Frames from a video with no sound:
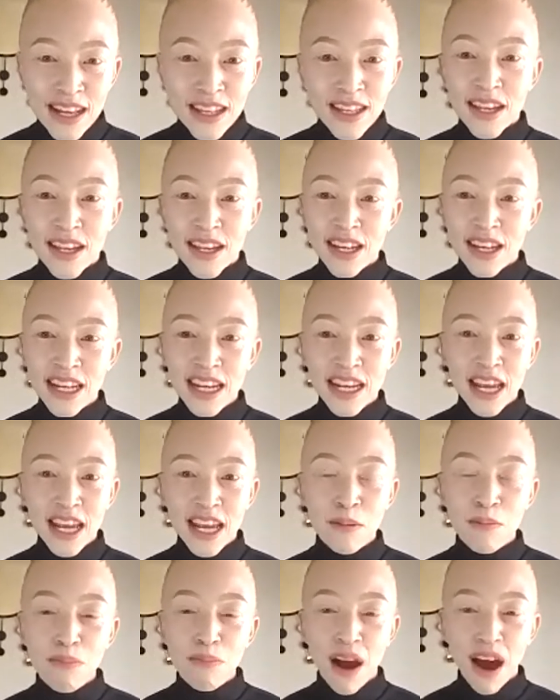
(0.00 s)
second
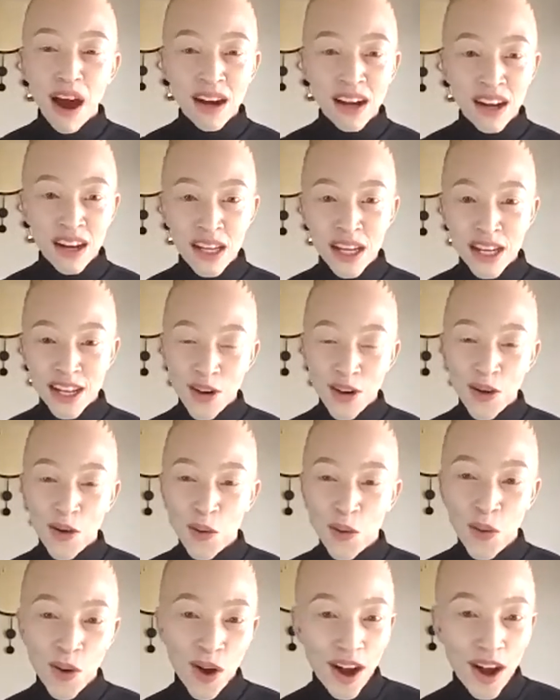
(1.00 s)
name Pari,
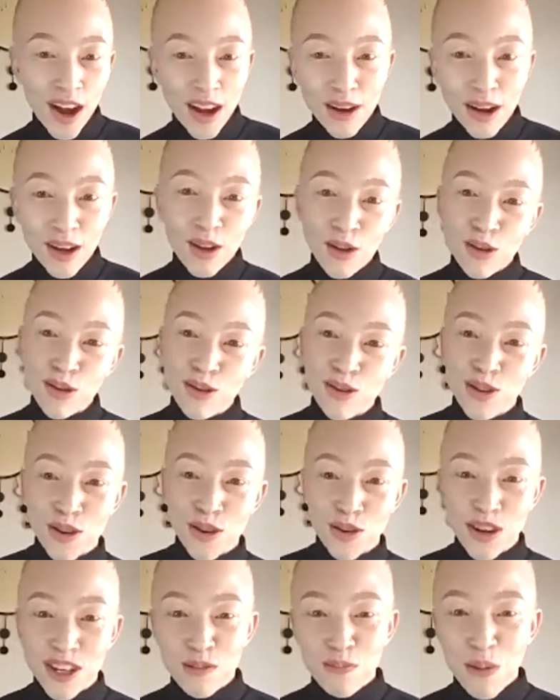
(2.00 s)
or also
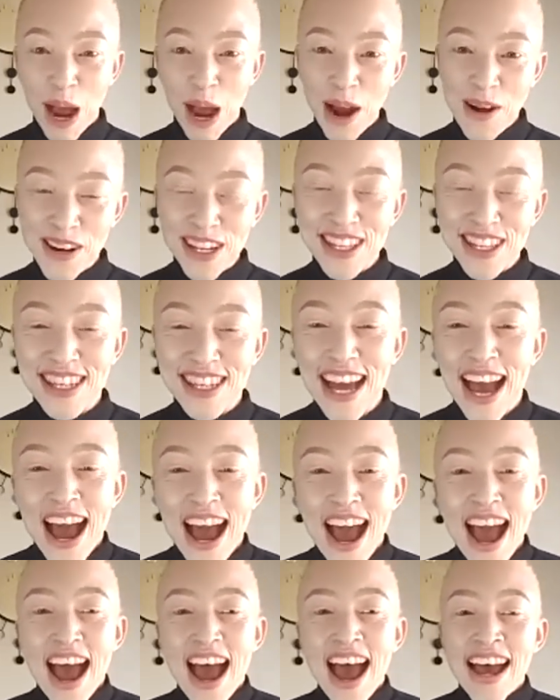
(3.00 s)
known as Paris.
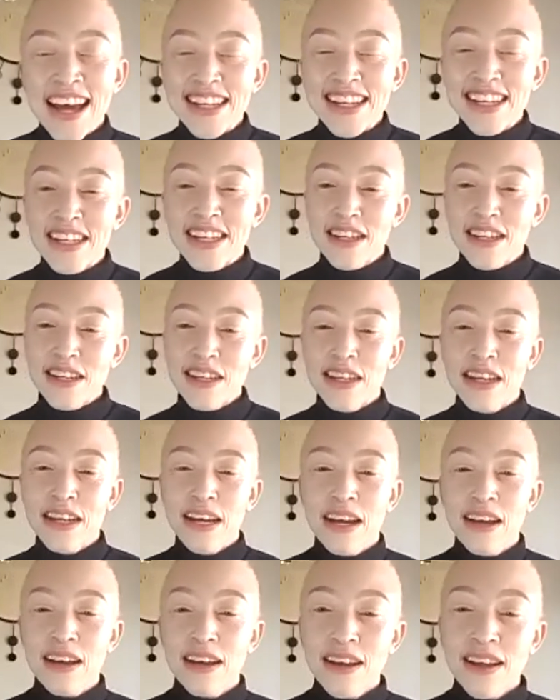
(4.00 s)
And
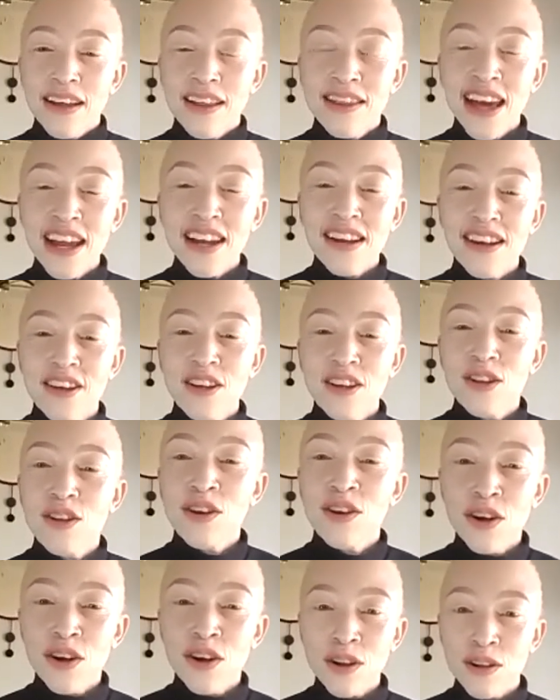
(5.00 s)
that little
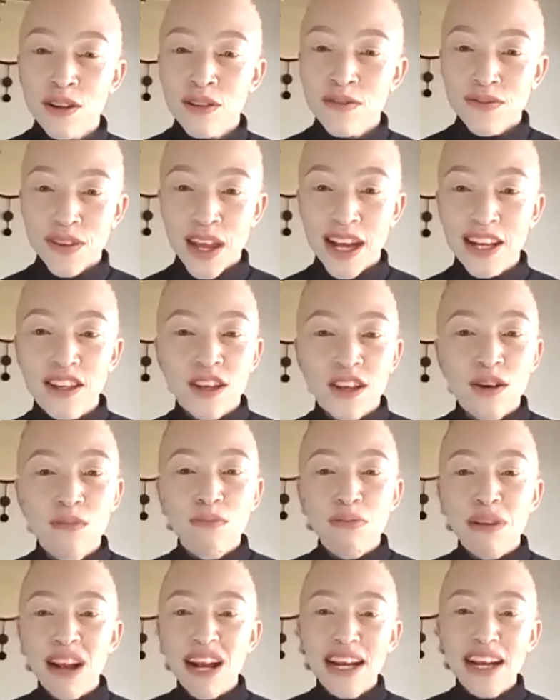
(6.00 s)
girl has
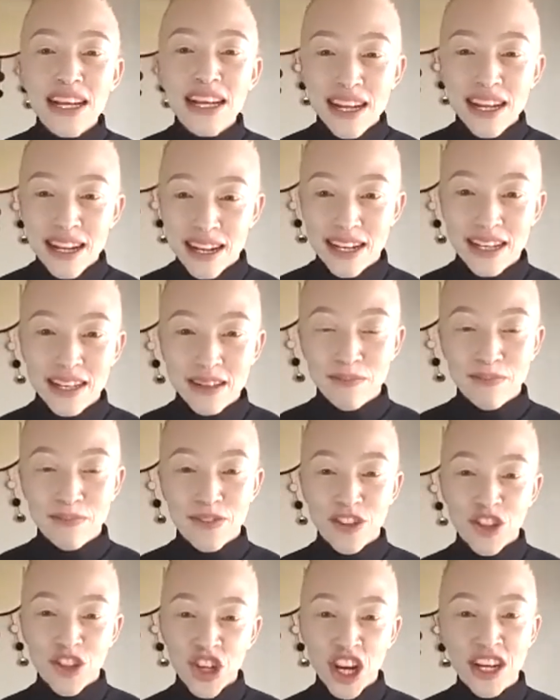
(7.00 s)
completely
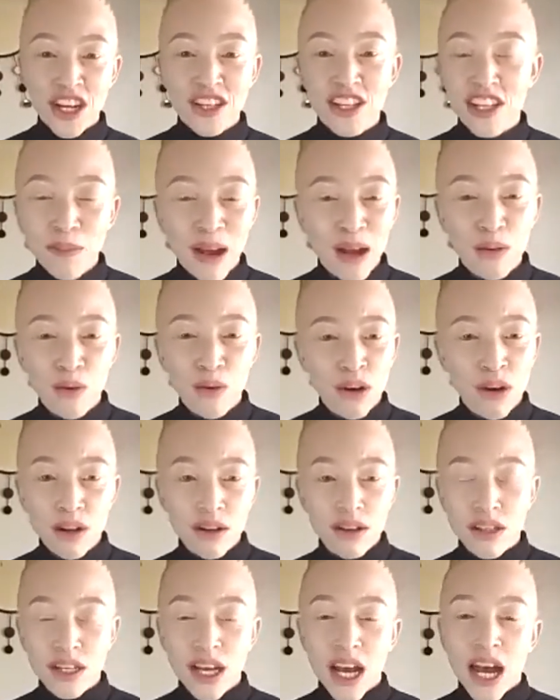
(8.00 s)
changed my
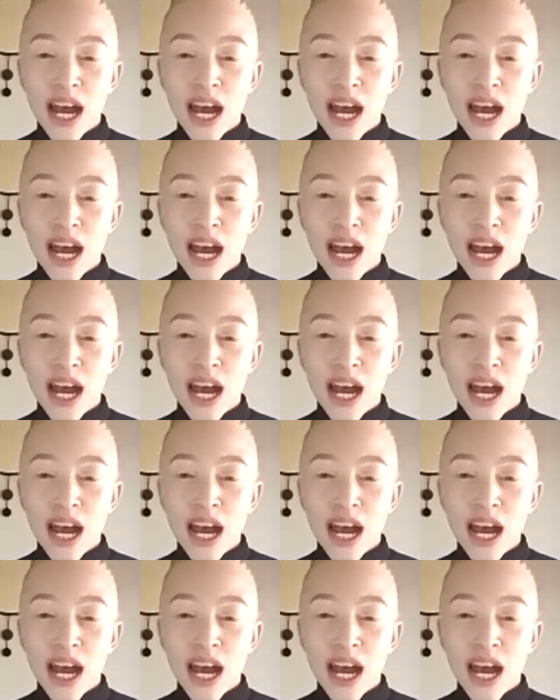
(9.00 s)
world,